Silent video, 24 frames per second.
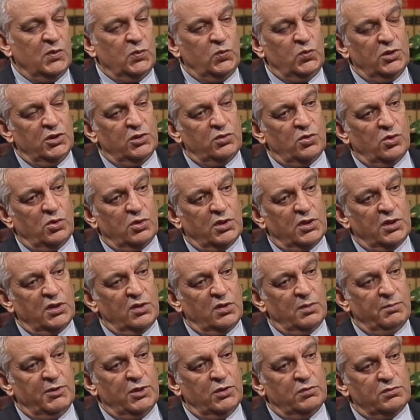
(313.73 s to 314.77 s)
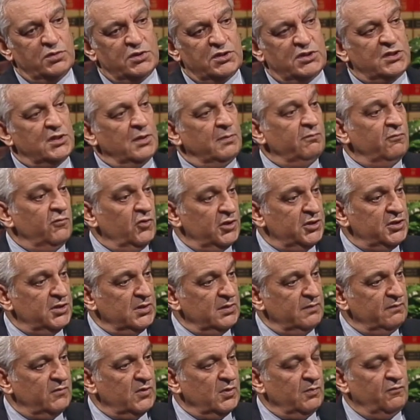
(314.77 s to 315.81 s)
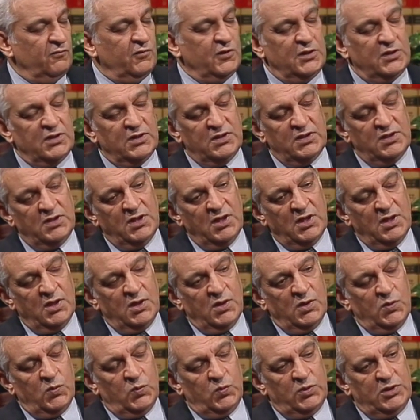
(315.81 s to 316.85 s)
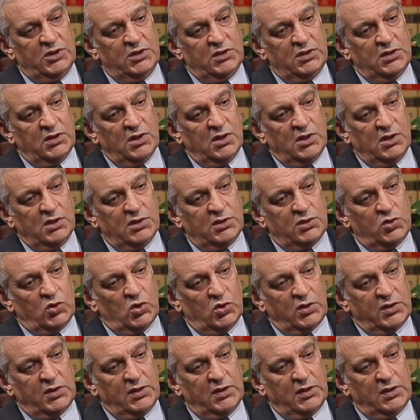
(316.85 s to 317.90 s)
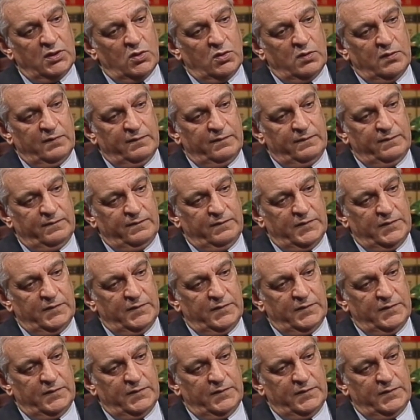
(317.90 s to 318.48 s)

We are talking about subversion from within. We are talking of